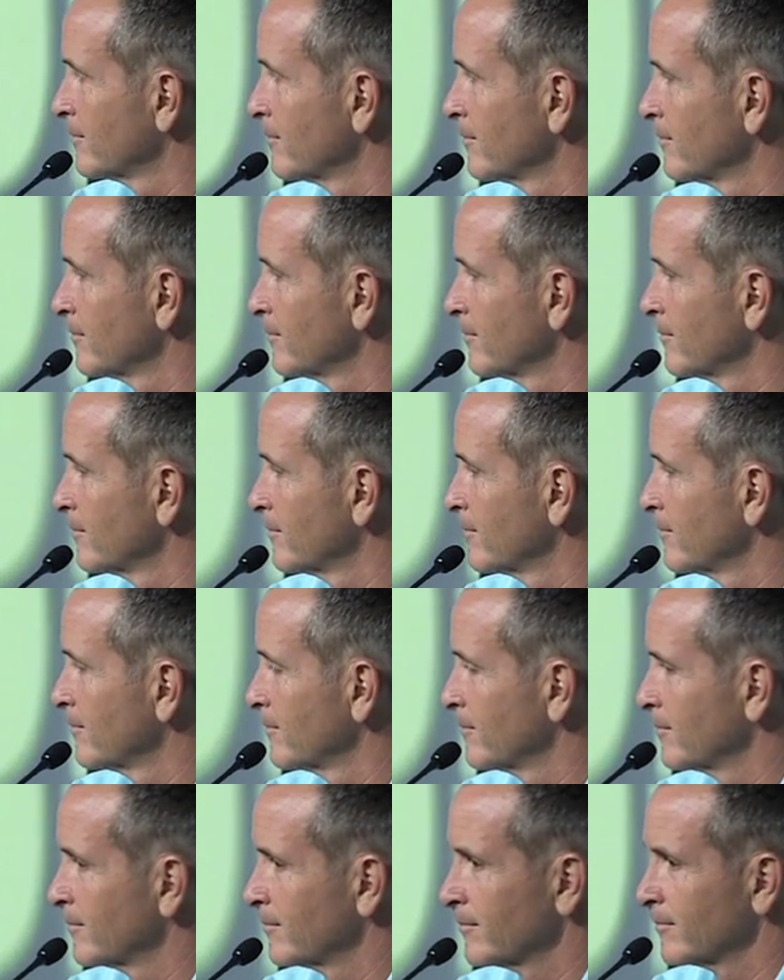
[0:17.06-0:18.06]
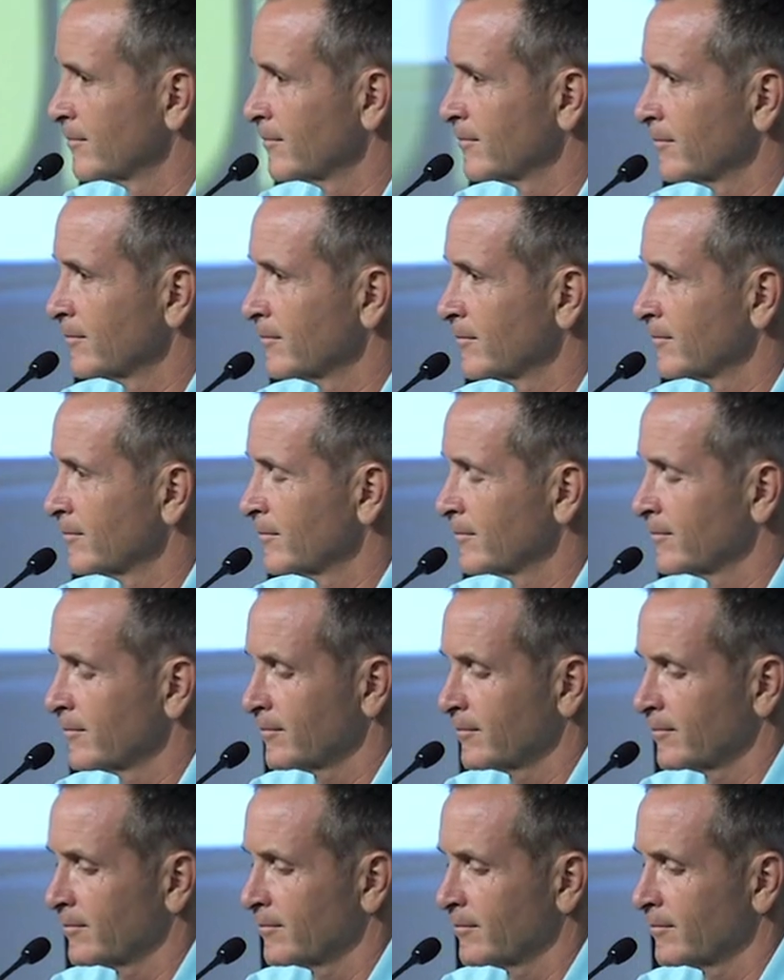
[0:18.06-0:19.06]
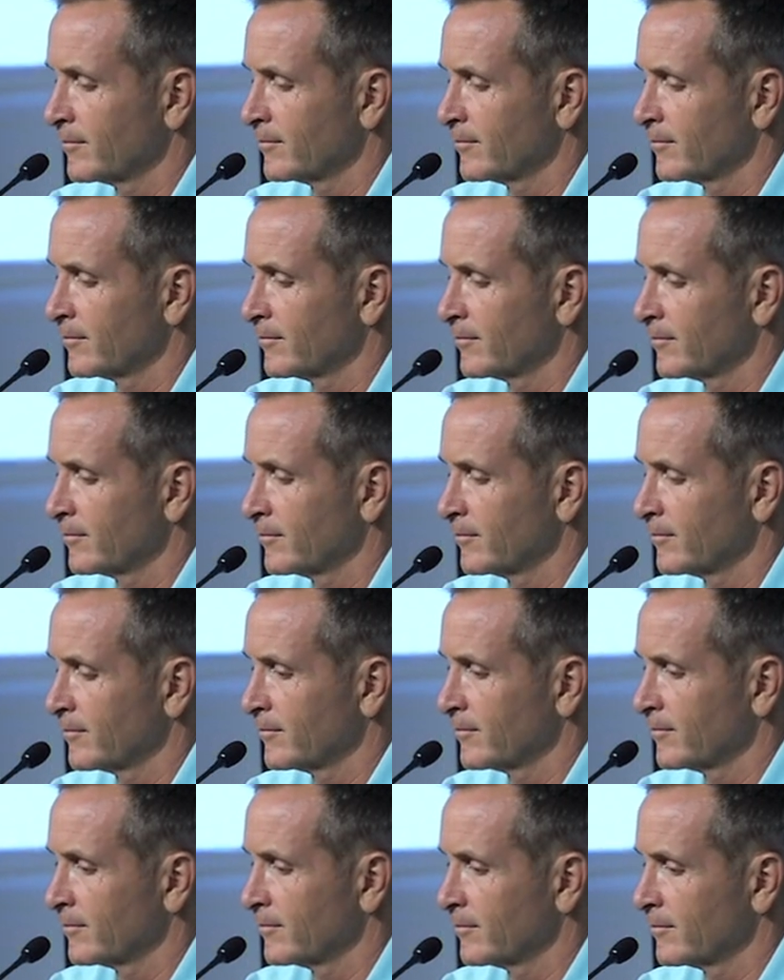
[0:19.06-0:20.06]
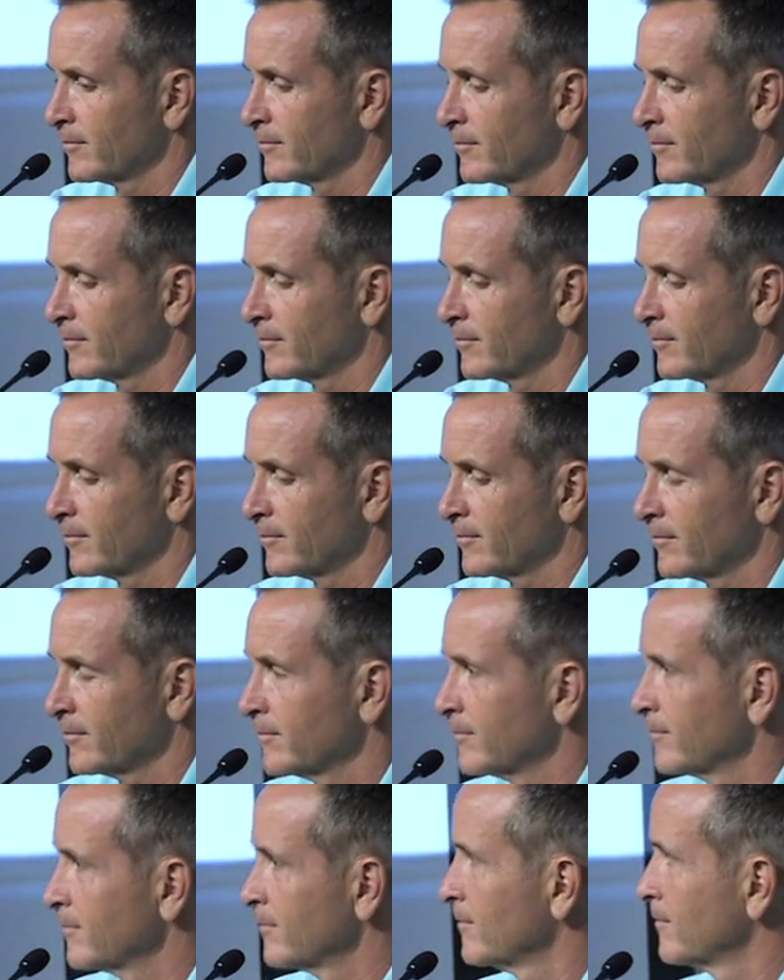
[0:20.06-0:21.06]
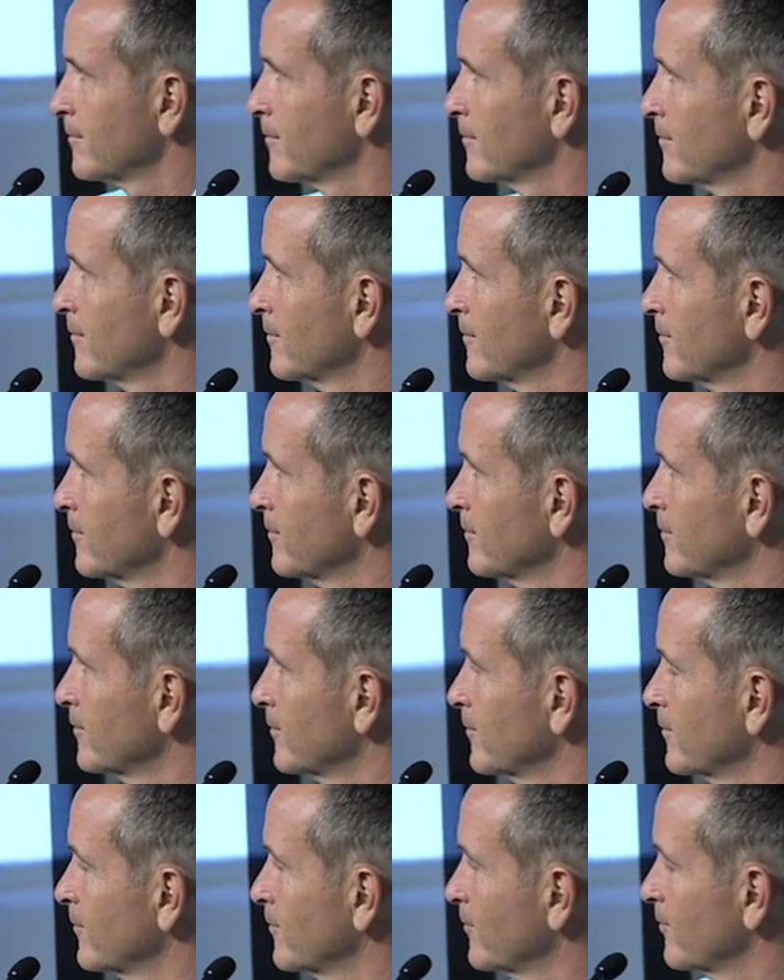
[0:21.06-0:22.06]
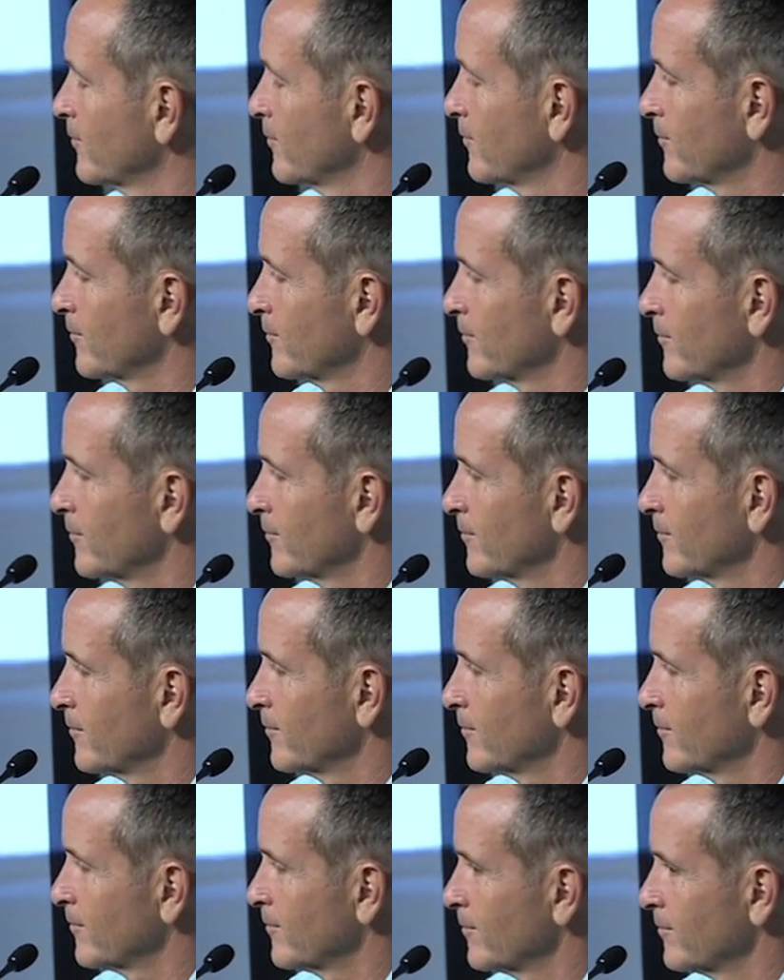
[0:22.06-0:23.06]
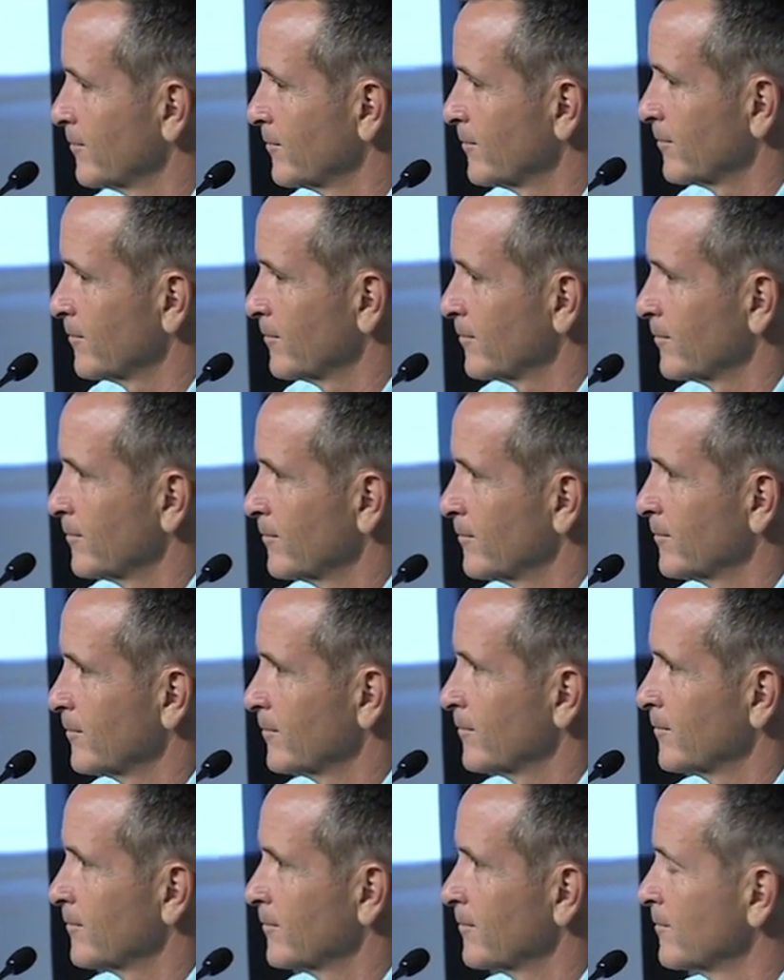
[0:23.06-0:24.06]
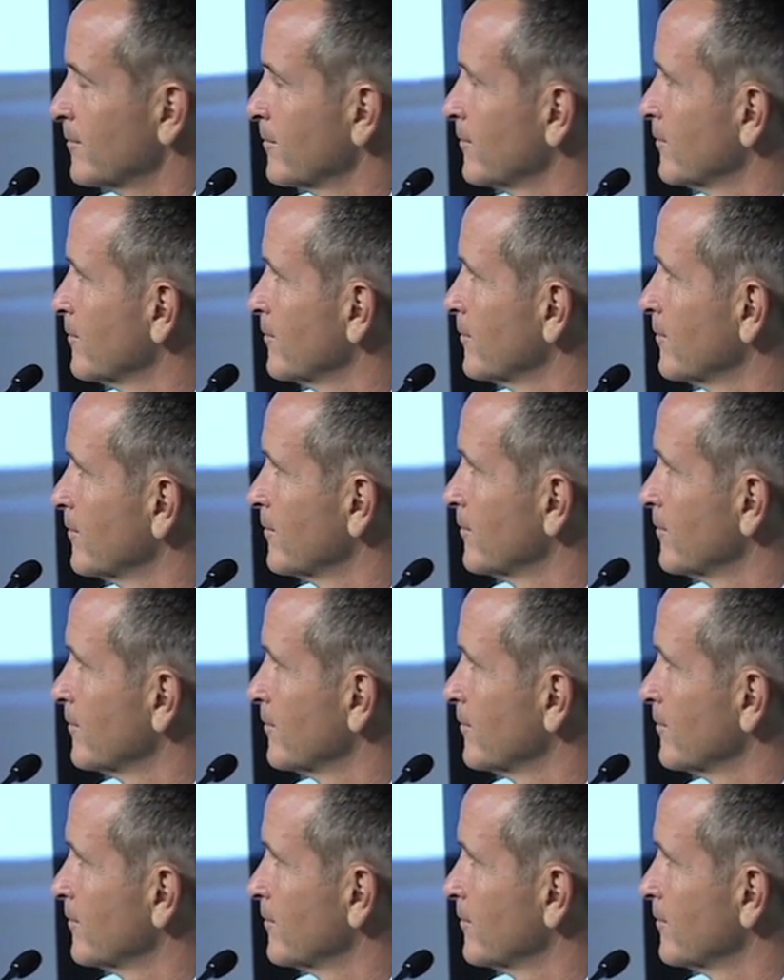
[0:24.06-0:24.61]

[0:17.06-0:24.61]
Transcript: (not speaking)